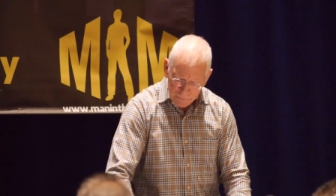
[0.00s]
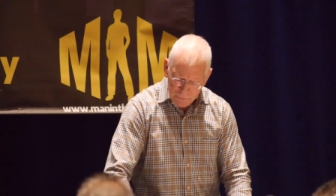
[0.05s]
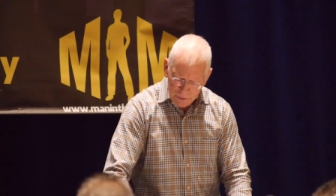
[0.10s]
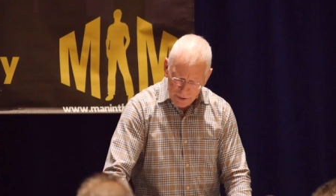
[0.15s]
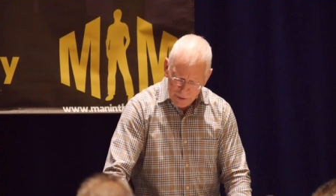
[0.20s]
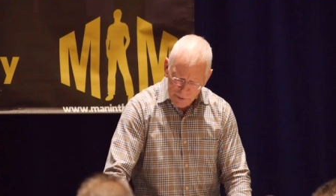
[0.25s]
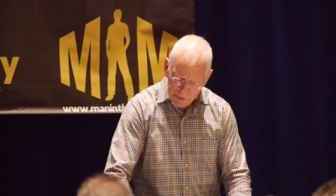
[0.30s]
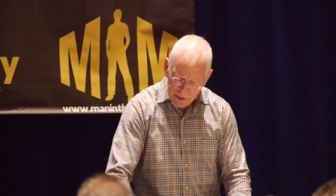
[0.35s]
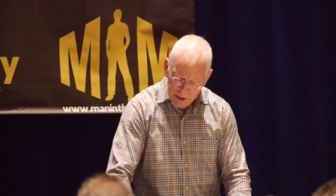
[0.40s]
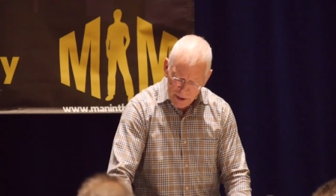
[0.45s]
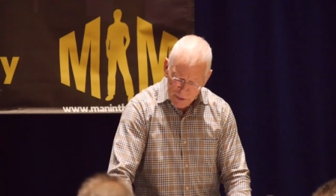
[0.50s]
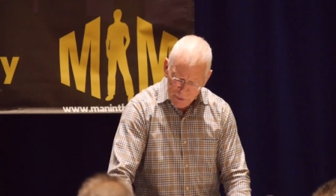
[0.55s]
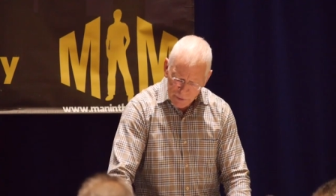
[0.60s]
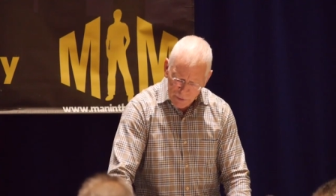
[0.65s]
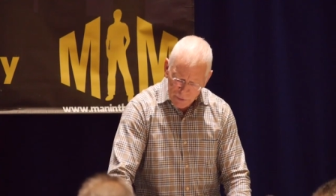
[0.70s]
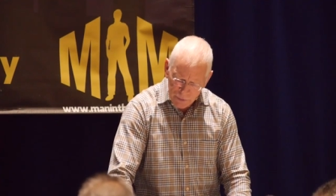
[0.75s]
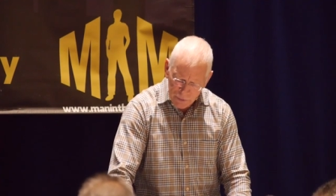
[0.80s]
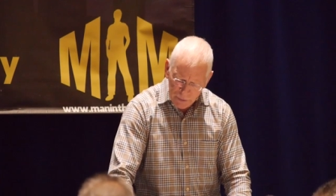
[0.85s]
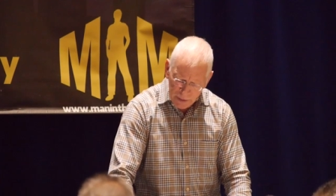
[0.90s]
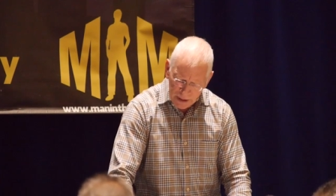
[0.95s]
when it says
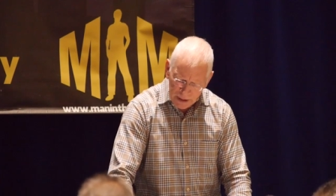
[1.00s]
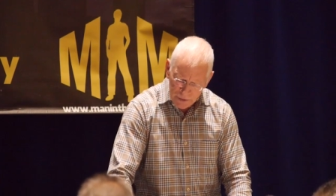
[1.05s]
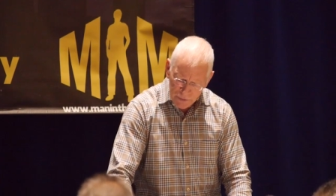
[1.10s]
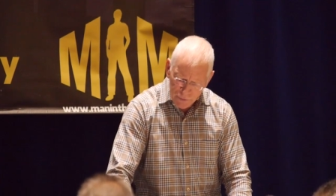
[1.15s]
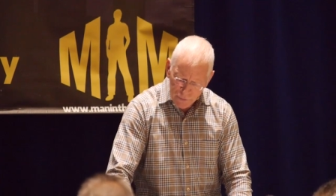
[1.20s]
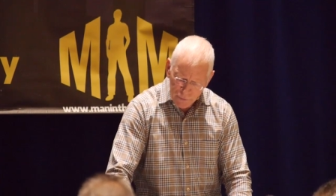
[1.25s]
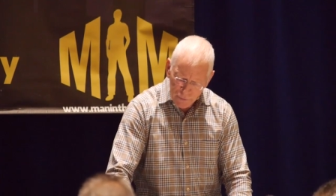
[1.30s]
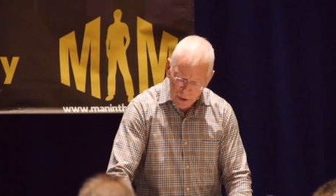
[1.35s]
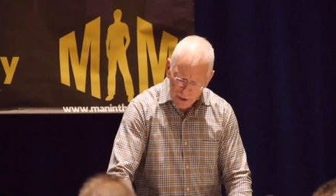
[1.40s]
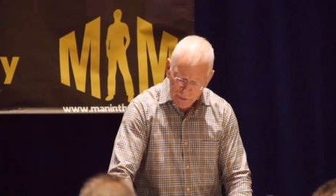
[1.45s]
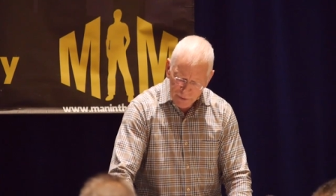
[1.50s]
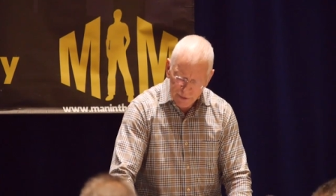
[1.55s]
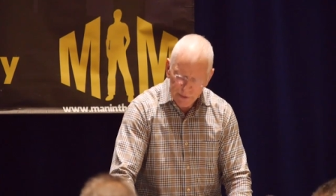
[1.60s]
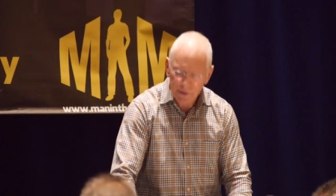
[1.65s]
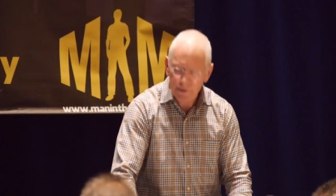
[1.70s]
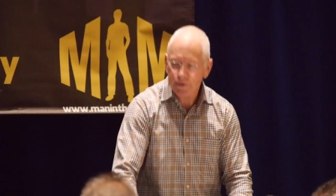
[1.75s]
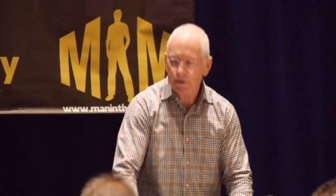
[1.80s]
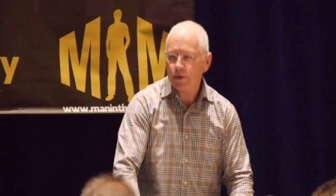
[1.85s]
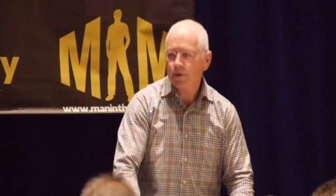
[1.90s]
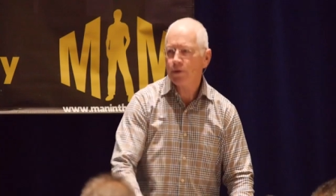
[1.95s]
to entrust
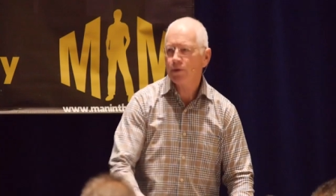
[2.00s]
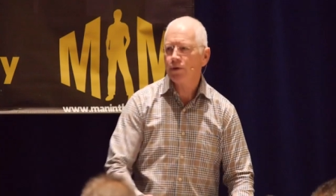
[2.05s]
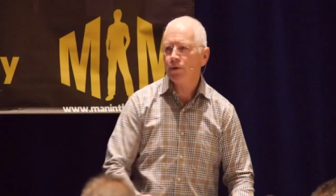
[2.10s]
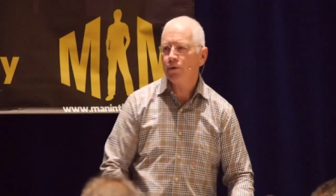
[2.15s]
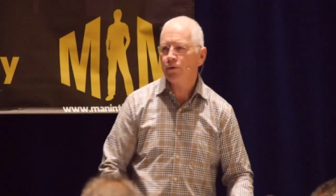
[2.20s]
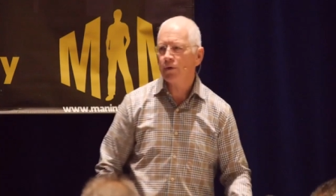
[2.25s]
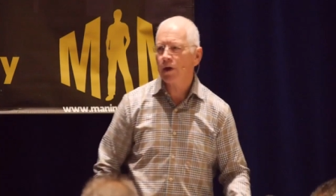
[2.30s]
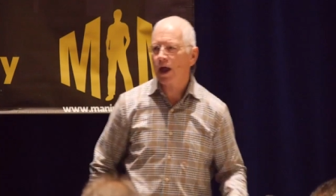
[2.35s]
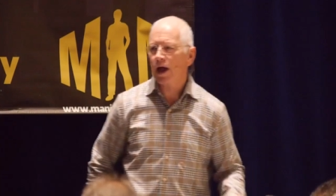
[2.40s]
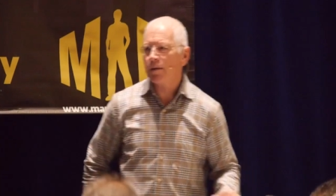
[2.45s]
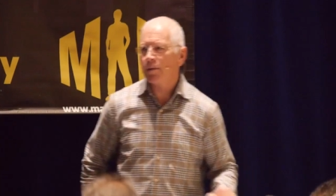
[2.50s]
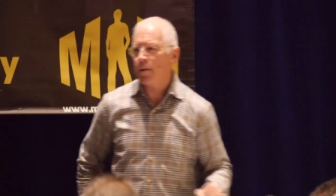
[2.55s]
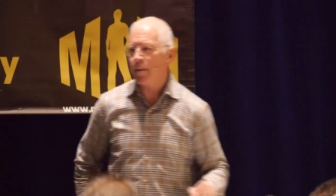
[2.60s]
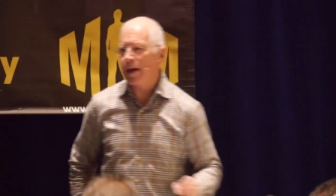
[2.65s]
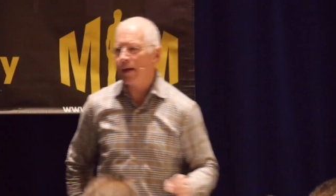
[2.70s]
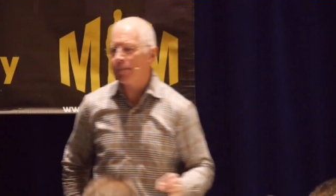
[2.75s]
these things to reliable